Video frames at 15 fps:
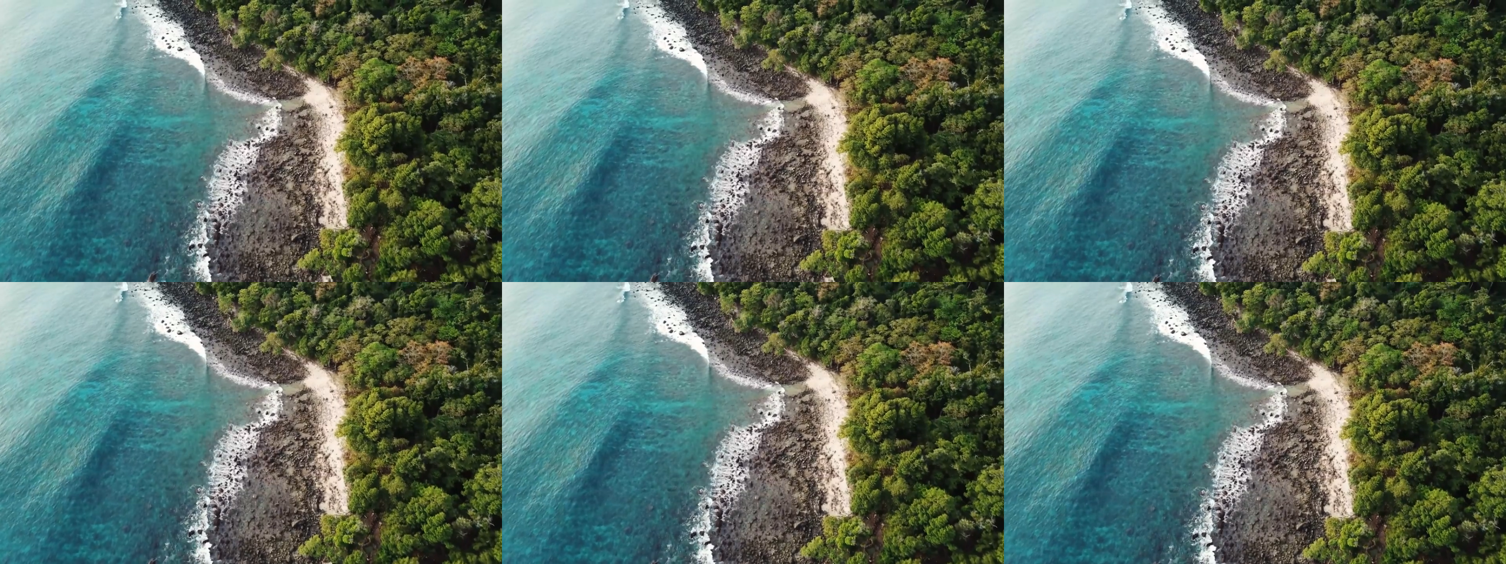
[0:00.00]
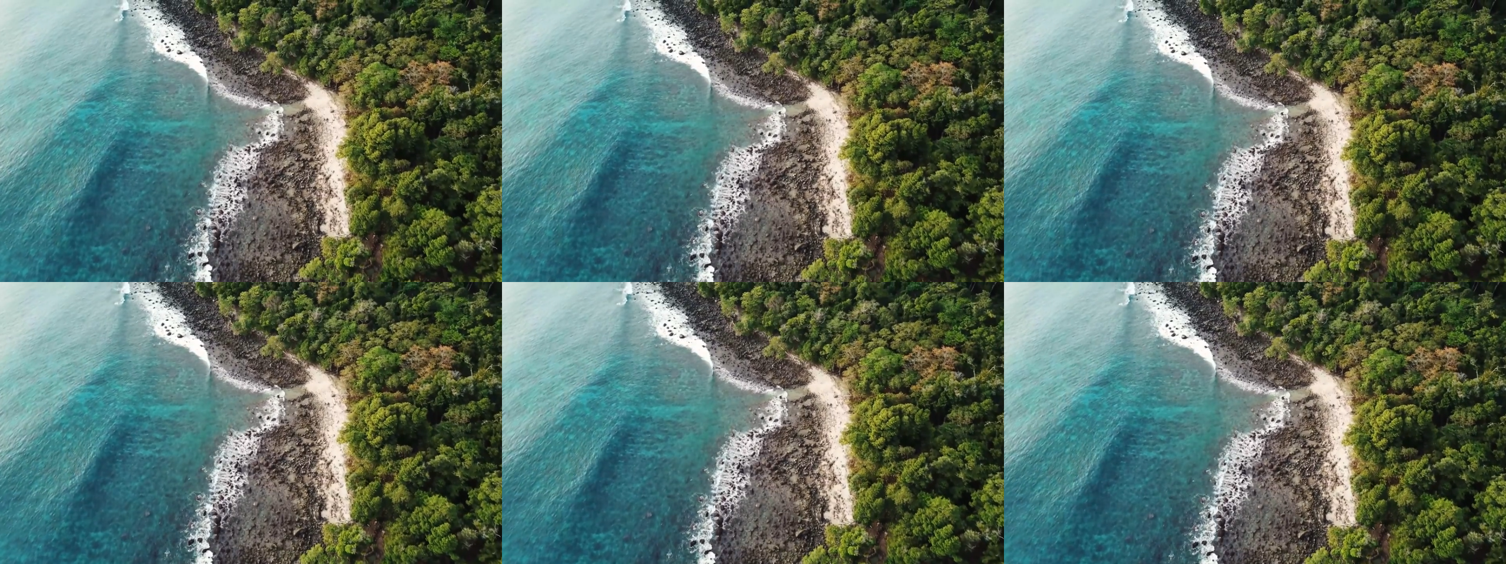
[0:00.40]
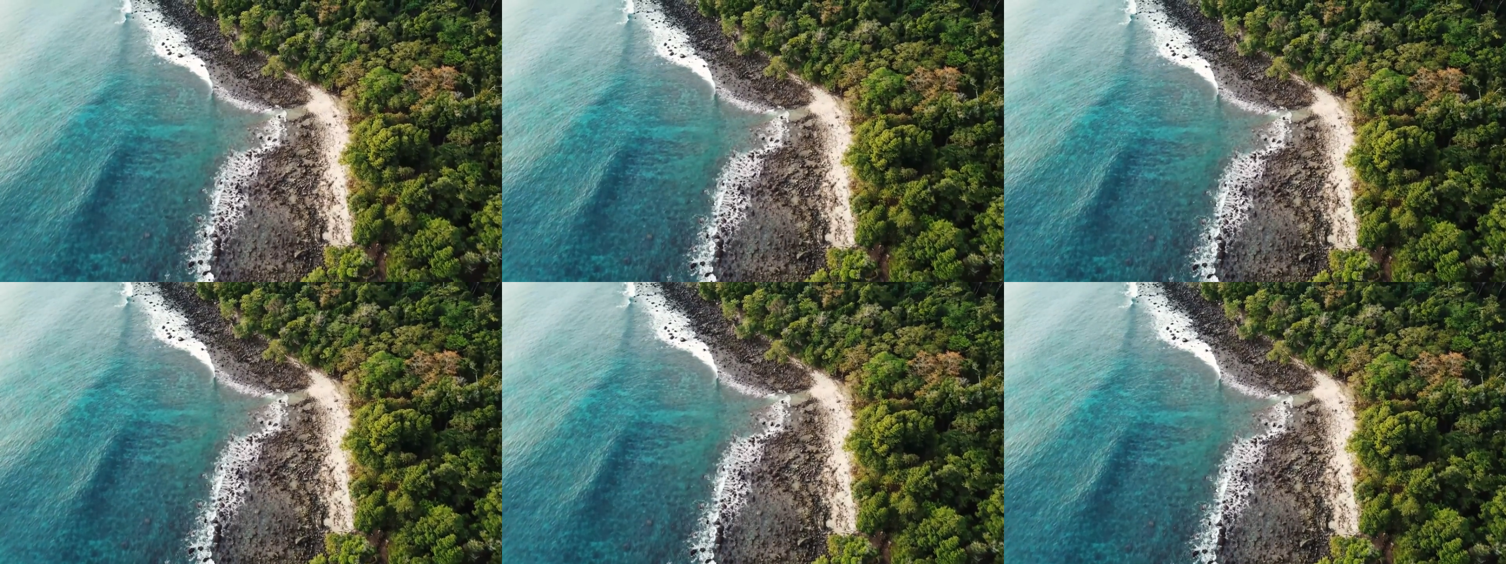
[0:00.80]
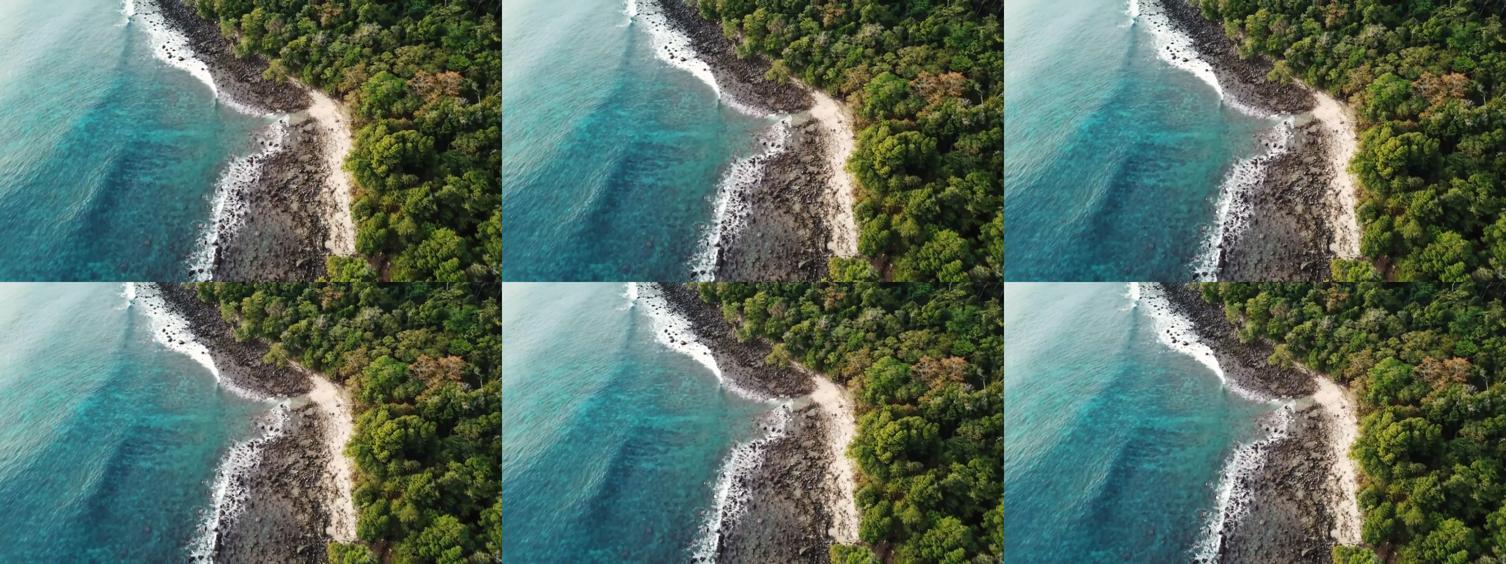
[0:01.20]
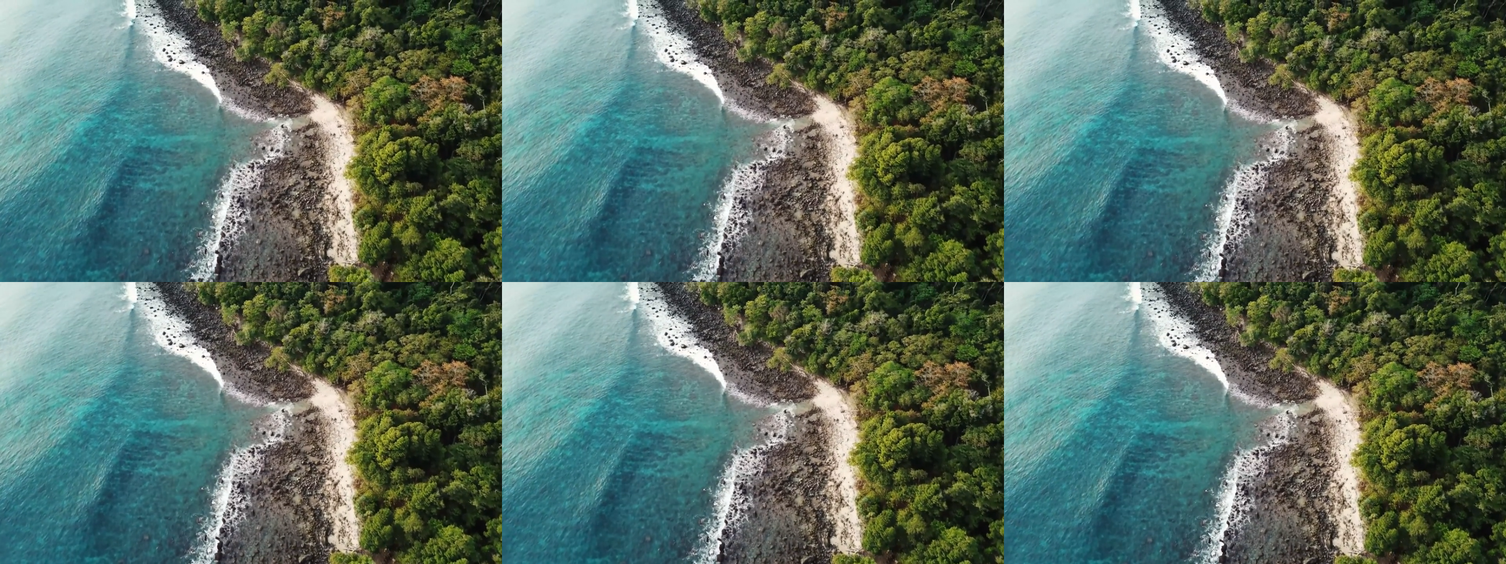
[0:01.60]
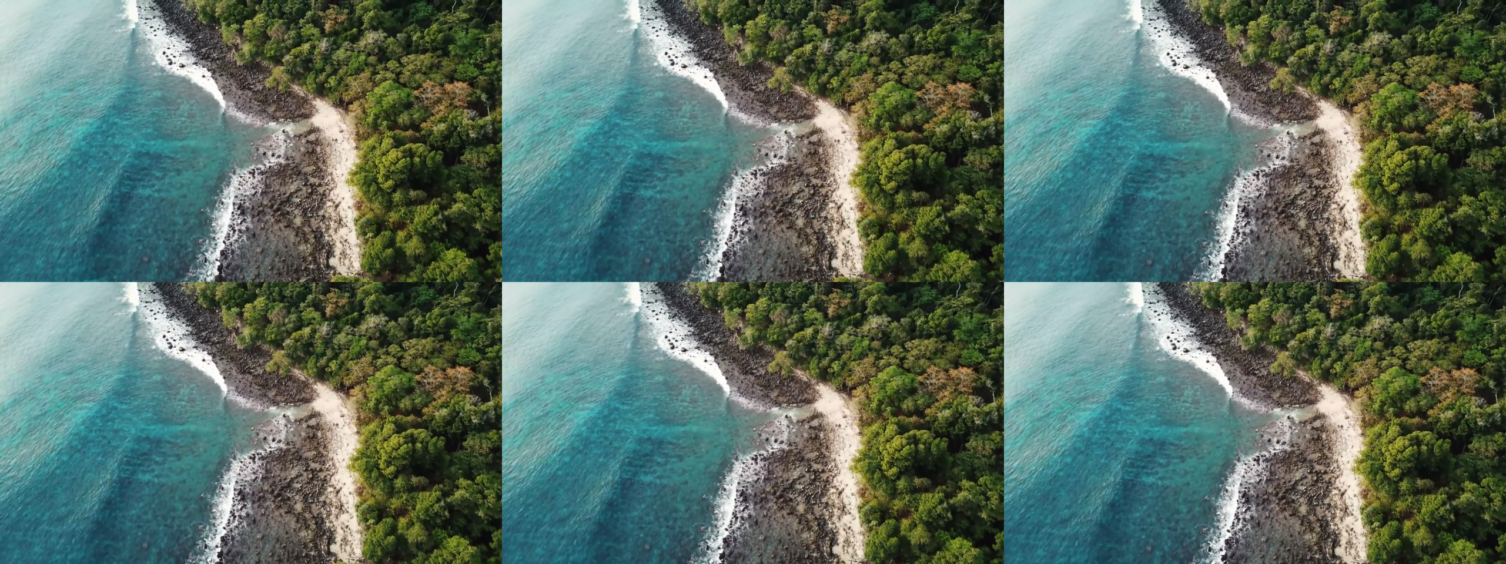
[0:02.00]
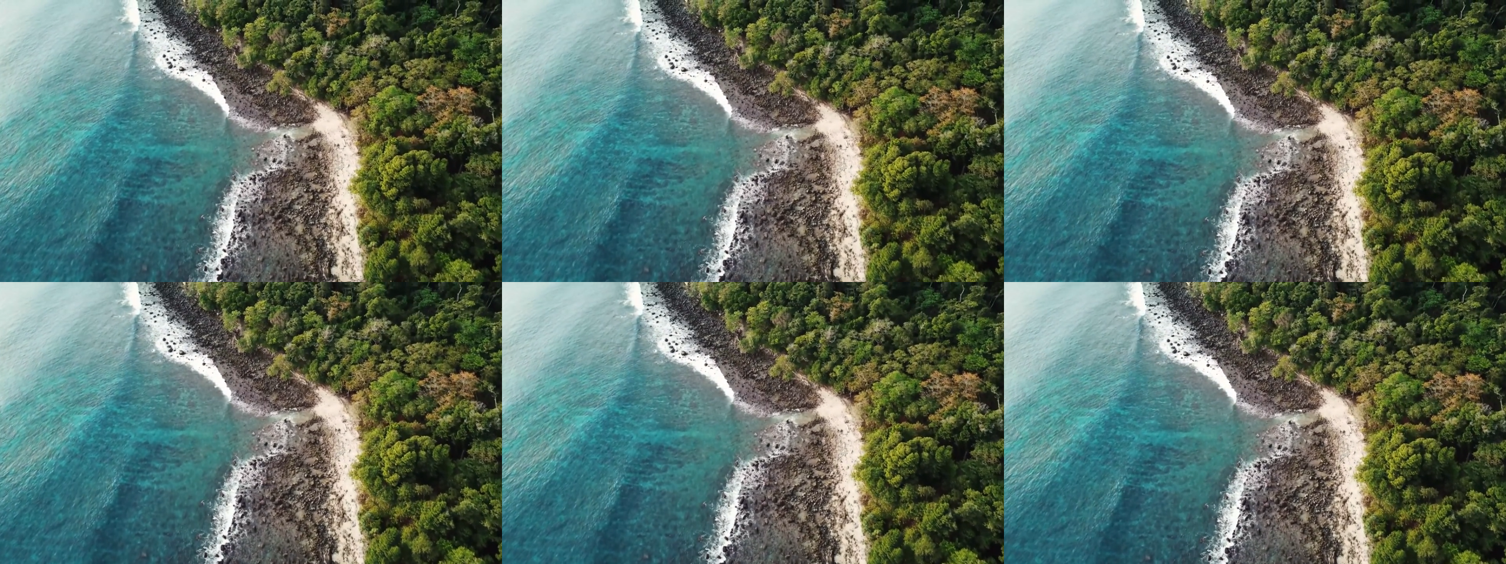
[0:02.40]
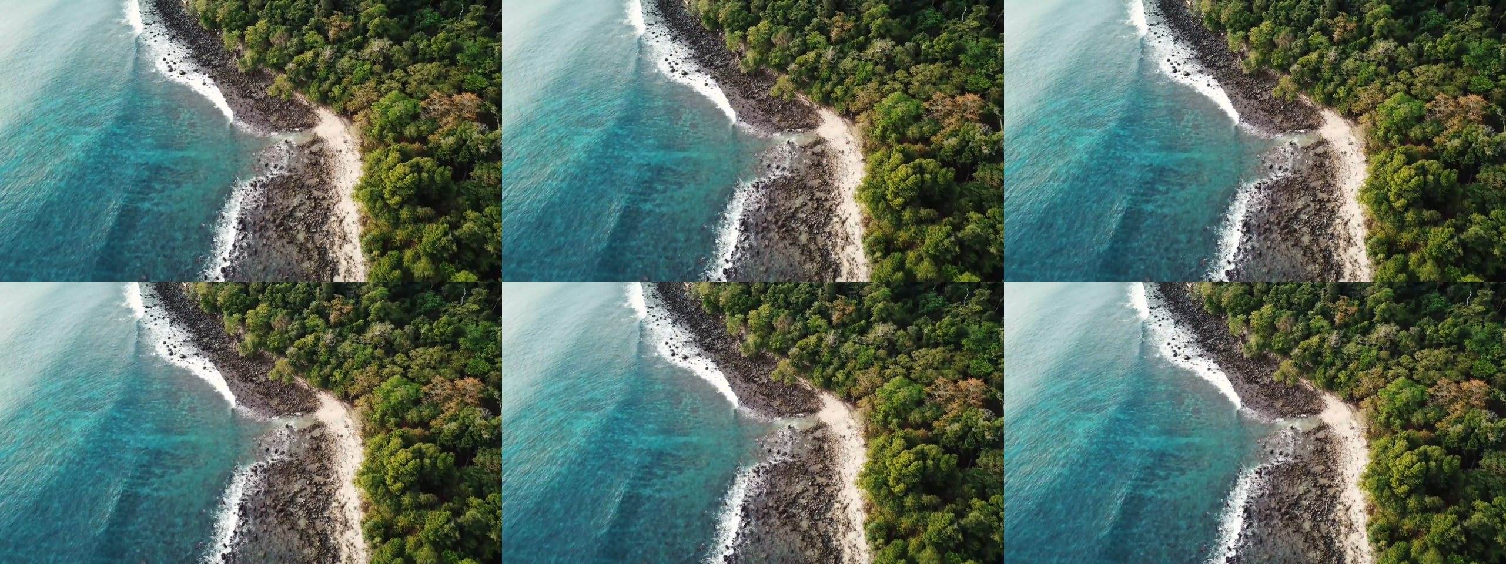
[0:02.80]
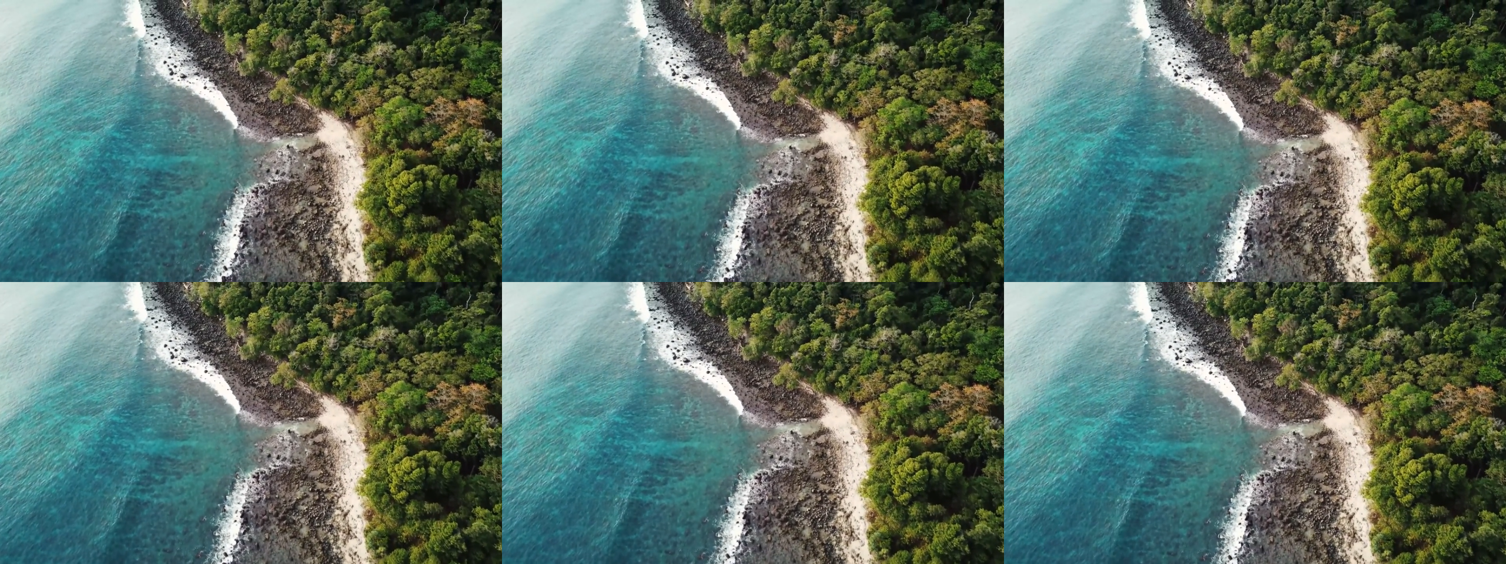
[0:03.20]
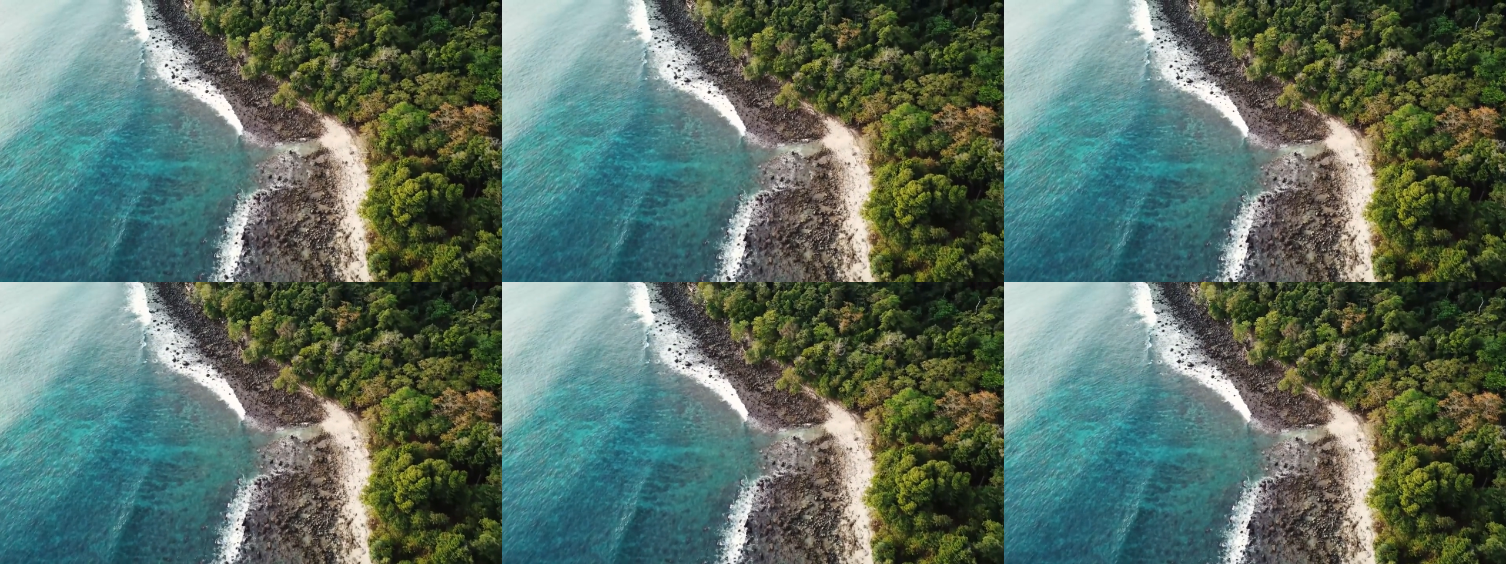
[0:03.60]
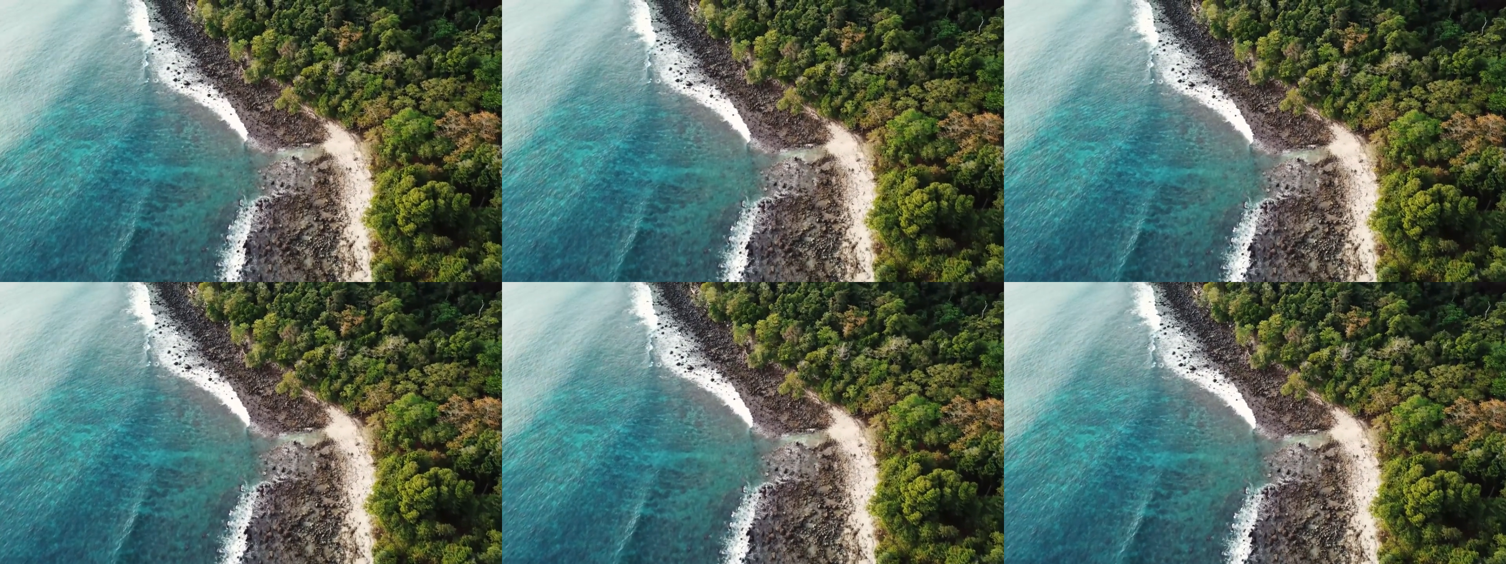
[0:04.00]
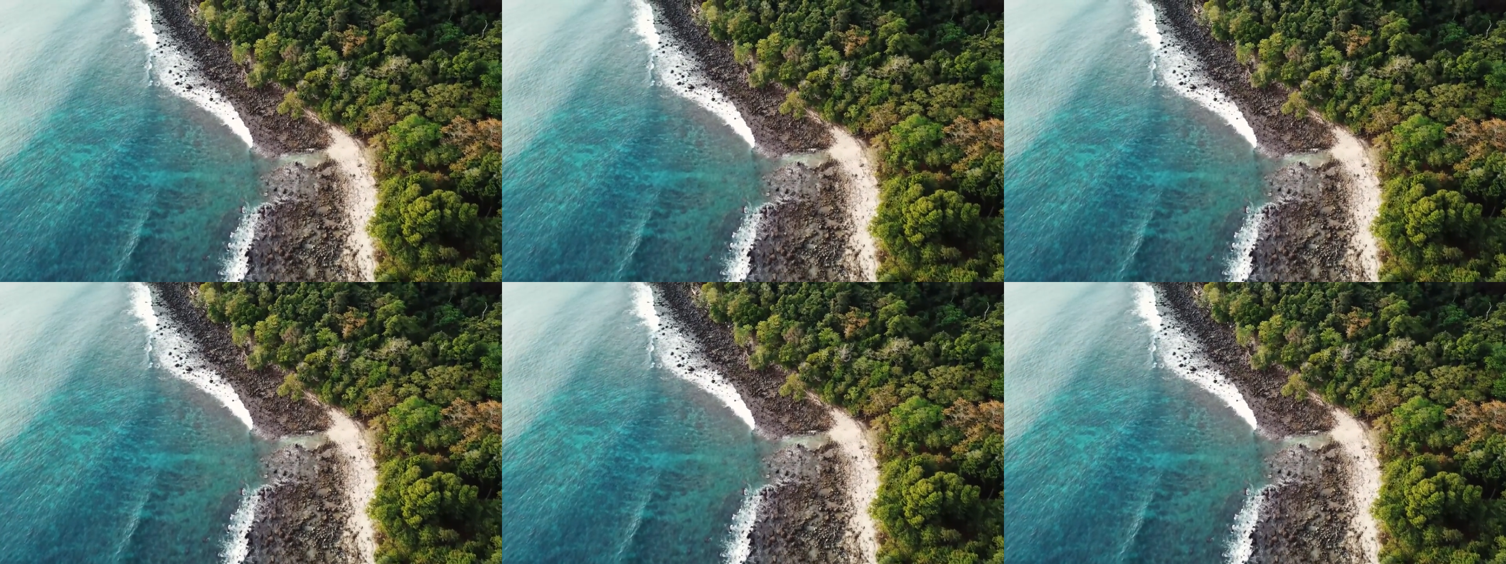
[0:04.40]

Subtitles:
Nobody's mouth can be seen.